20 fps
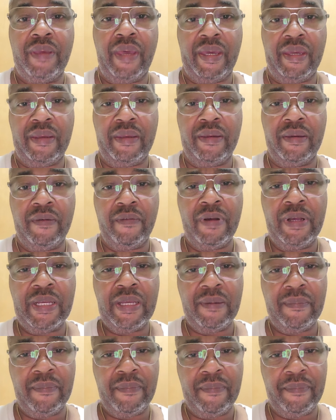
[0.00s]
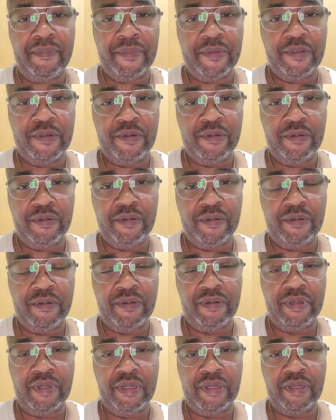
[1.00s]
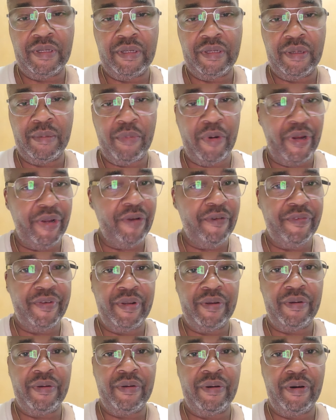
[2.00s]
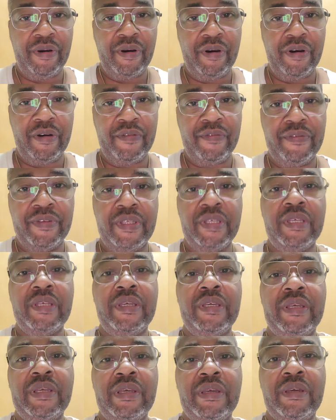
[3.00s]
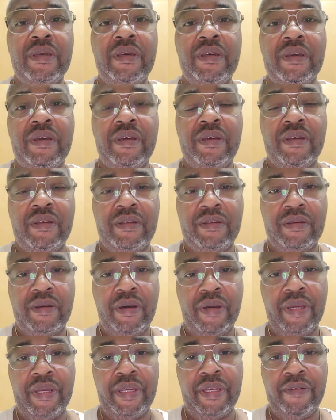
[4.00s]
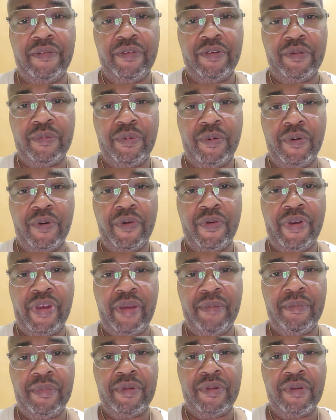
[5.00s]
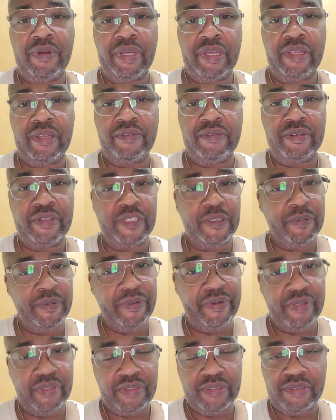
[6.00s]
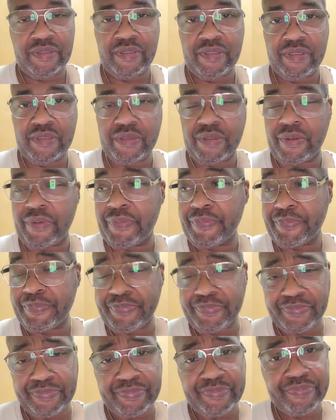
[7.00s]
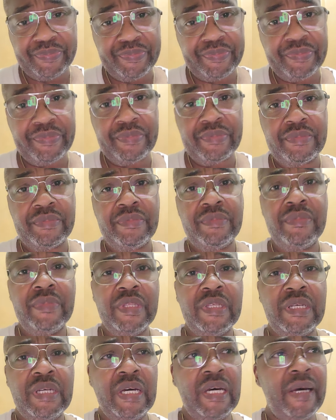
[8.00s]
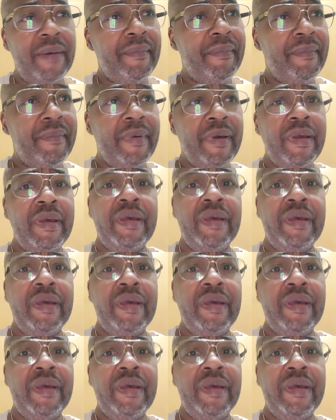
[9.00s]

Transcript: Hi, welcome to brand new video of the Target Individual Program, the Target Individual Experience. So, um,